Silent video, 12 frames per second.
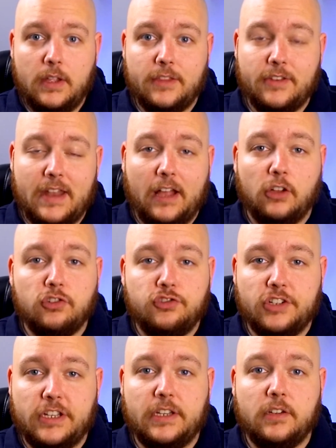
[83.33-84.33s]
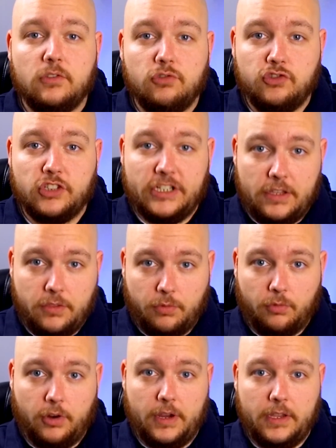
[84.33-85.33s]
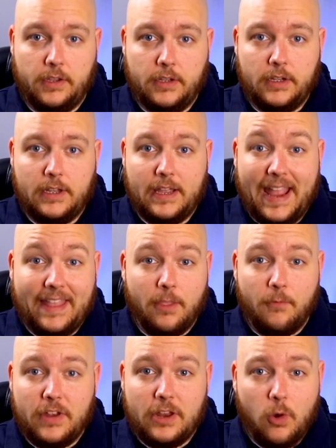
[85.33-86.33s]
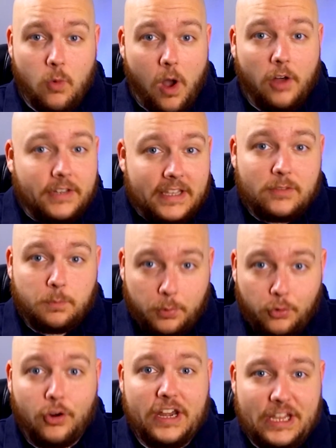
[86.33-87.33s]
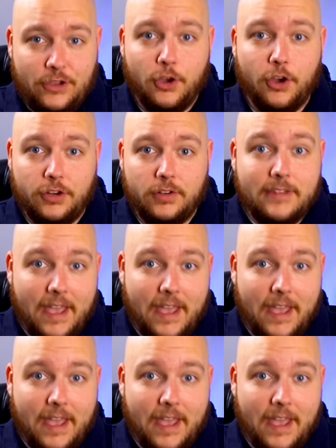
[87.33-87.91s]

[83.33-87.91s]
It's an LG G3, and the video quality is pretty good.